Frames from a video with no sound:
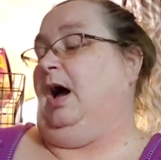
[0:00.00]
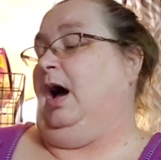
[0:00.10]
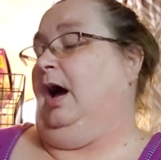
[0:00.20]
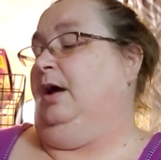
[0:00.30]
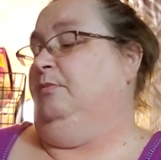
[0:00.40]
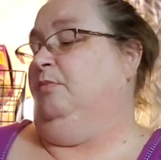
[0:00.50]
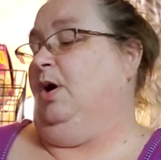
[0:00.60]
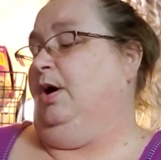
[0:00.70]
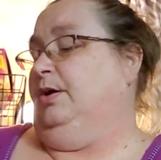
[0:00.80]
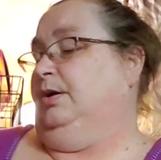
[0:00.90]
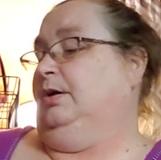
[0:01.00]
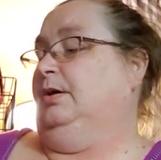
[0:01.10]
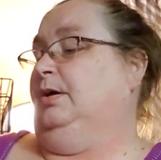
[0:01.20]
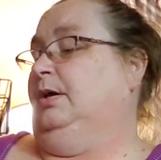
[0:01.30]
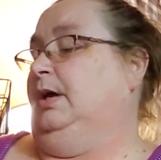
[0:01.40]
I won,
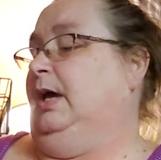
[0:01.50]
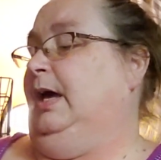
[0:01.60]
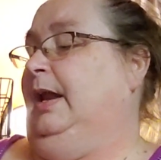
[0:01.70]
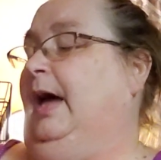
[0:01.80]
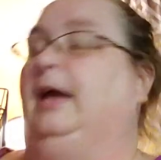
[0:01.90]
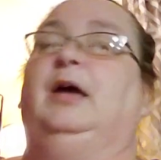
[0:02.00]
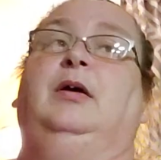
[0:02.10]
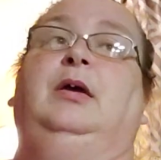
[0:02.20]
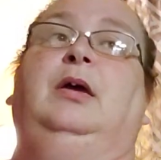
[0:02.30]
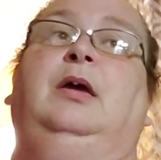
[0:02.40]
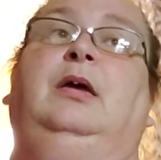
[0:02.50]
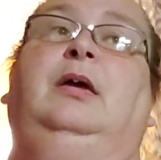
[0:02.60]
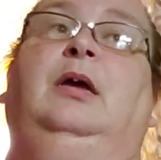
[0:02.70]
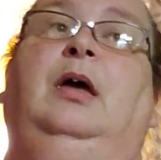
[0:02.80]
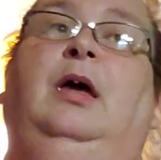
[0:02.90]
and I can
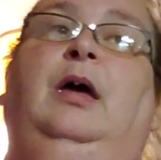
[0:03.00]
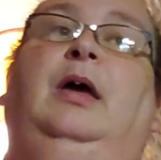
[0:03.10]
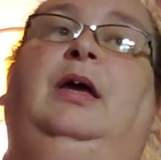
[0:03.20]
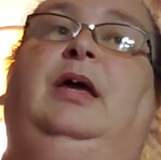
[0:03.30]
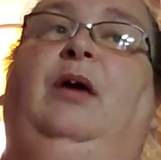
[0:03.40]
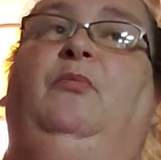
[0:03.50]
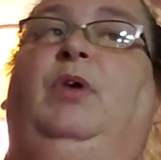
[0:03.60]
get